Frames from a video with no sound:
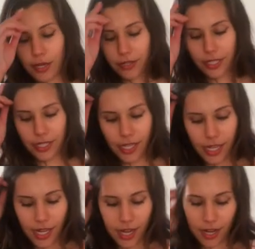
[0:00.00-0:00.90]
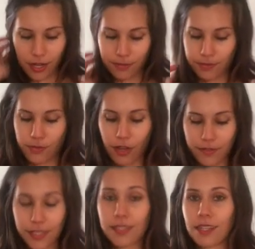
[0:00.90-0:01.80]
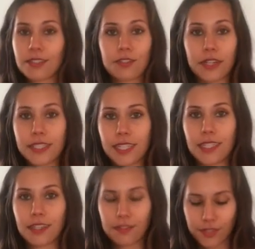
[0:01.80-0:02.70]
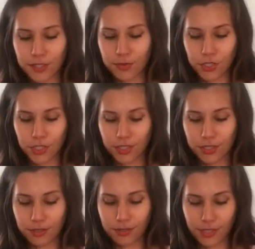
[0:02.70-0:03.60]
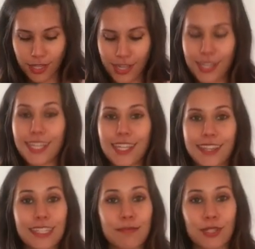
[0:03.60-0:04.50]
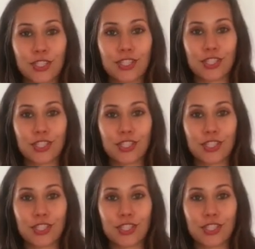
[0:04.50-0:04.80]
about it. Obviously that's crazy. None of us would just eat this much